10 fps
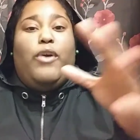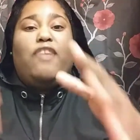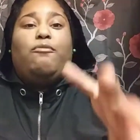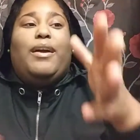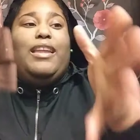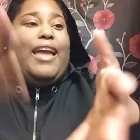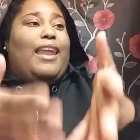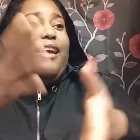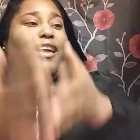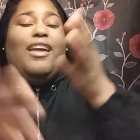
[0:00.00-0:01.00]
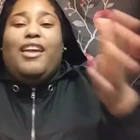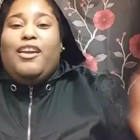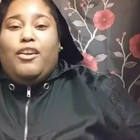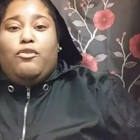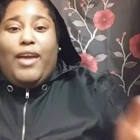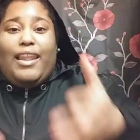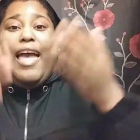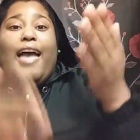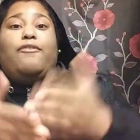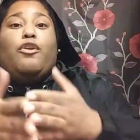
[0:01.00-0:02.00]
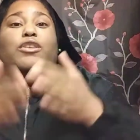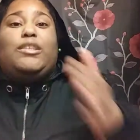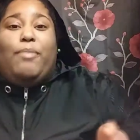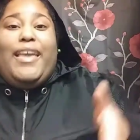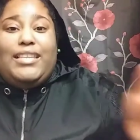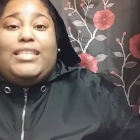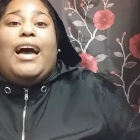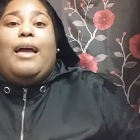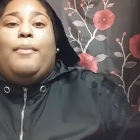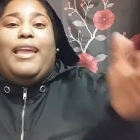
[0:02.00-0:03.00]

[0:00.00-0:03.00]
Everybody gotta, you gotta have your space time,